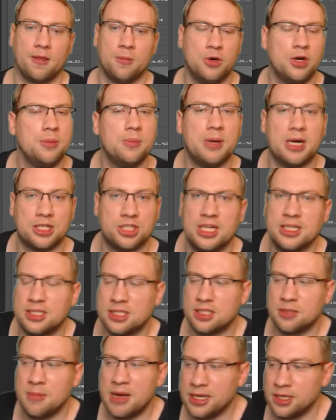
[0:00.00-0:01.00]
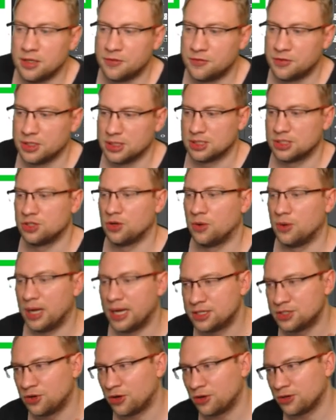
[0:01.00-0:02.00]
Pretty much, that's the main difference. So
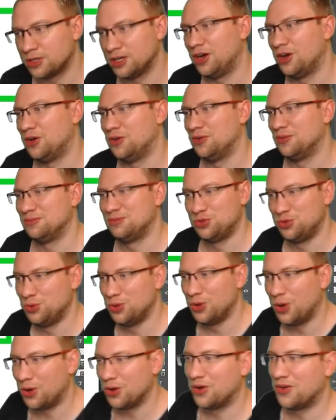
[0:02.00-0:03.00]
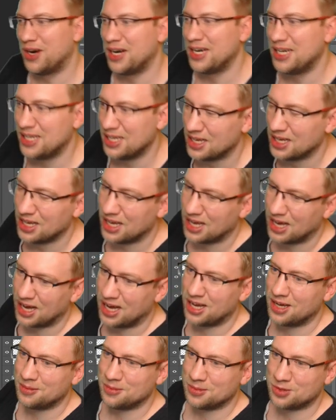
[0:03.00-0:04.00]
I talked now too long already.
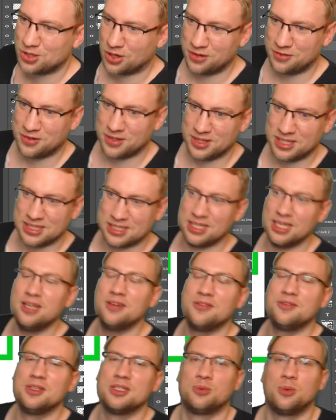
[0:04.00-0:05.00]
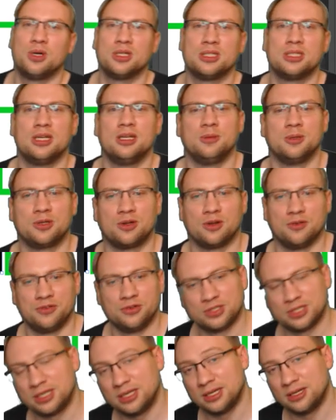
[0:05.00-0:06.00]
I'm sorry for this. If this was a little bit
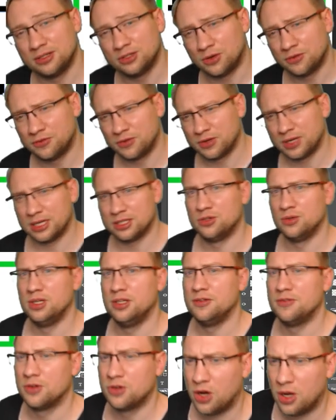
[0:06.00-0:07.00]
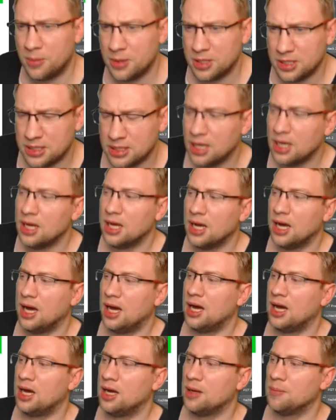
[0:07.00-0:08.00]
confusing, don't forget to leave a comment.
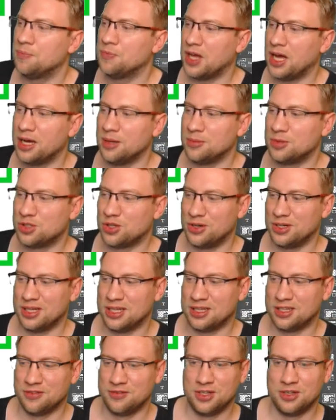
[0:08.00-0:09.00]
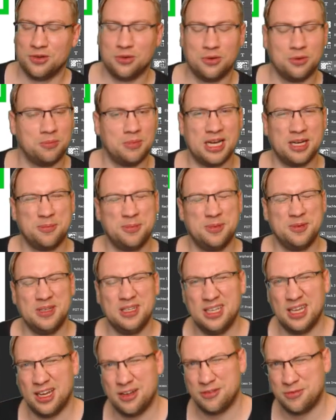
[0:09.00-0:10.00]
I'm sorry that the video might
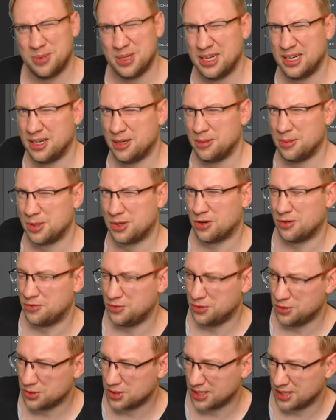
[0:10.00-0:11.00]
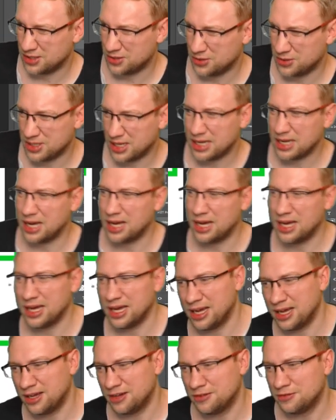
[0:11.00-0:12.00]
be have been a little bit confusing. Today I
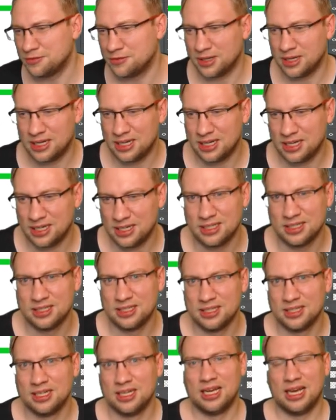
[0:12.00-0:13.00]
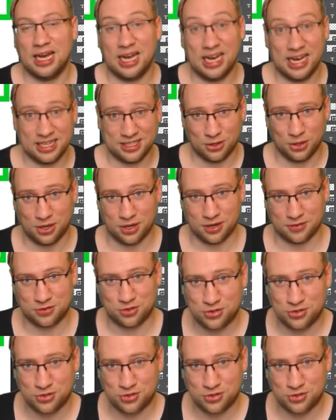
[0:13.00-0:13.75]
have had a lot of